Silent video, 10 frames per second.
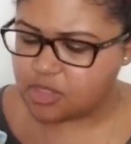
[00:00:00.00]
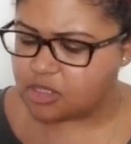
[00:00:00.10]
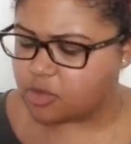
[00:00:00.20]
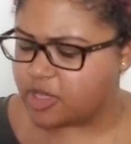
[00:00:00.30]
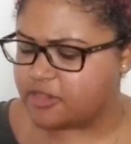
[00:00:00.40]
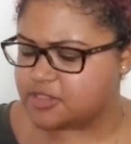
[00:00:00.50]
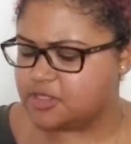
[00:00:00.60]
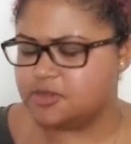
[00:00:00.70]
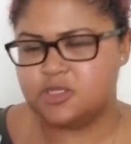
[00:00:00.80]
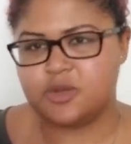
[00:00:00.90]
The way that
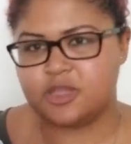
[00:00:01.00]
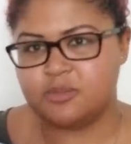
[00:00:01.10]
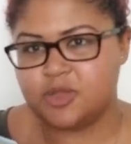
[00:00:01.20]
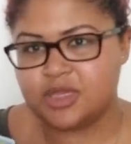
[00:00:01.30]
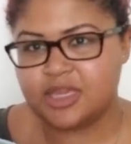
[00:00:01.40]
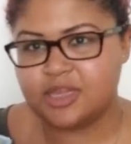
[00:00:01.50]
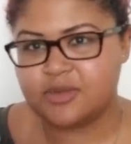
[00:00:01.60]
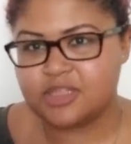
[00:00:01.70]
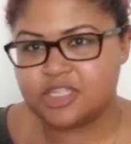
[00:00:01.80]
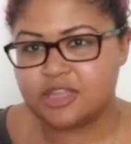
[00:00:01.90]
you two are communicating
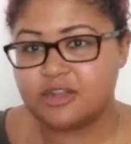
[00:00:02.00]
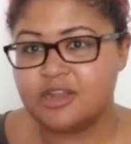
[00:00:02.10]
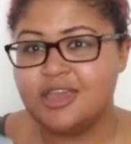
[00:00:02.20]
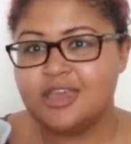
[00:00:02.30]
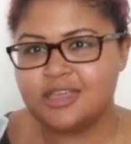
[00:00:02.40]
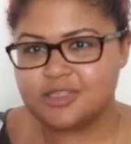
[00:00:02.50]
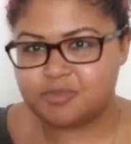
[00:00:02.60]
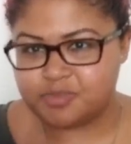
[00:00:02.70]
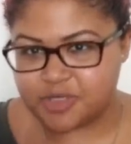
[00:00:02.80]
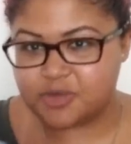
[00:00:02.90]
with each other is
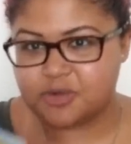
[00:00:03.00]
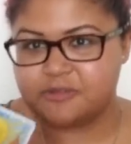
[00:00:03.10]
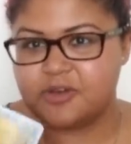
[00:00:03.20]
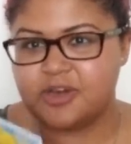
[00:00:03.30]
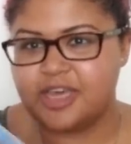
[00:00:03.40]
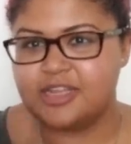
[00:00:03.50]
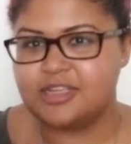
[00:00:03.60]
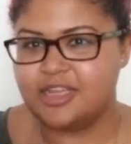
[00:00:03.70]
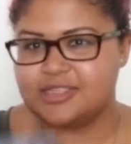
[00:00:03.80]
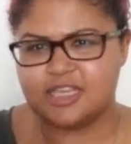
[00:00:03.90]
beautiful. And
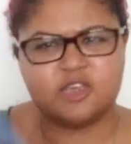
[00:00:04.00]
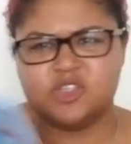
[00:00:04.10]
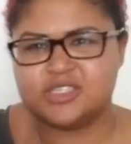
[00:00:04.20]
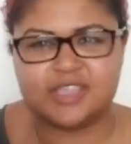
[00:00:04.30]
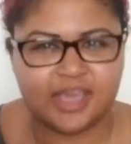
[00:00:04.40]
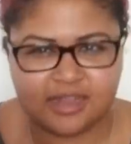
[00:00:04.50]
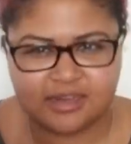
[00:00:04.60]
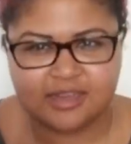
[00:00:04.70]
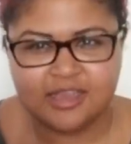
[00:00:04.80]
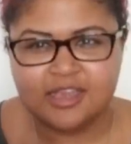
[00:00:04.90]
it, it's like you just get it.
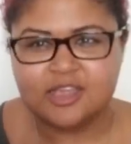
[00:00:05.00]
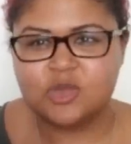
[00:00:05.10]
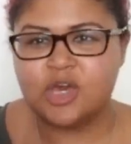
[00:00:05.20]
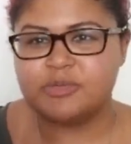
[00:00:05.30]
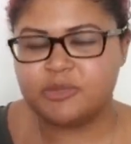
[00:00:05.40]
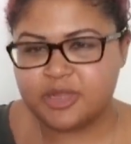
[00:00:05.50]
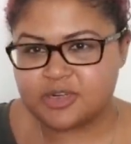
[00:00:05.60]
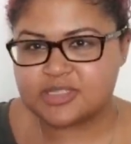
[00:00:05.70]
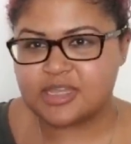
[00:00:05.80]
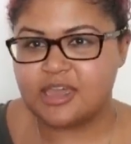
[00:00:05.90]
You help them
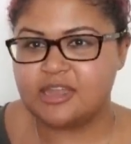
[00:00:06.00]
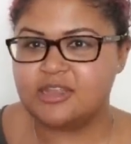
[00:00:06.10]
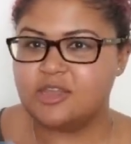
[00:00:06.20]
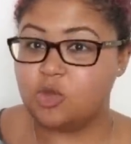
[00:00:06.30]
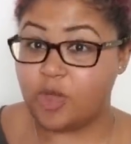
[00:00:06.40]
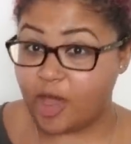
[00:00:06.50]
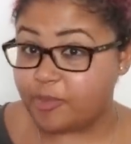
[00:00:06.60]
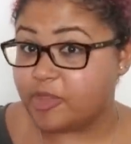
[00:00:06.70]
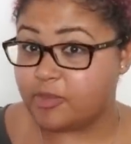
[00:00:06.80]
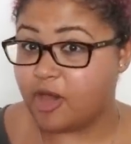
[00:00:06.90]
understand, you
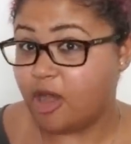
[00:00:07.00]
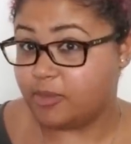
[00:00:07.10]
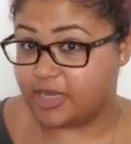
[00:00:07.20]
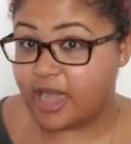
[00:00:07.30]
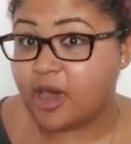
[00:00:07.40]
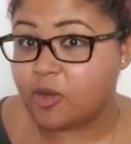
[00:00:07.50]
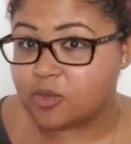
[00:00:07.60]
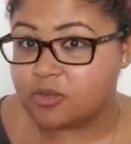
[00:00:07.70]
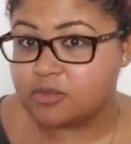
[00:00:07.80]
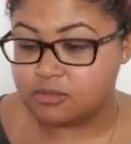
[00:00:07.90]
help them calm down,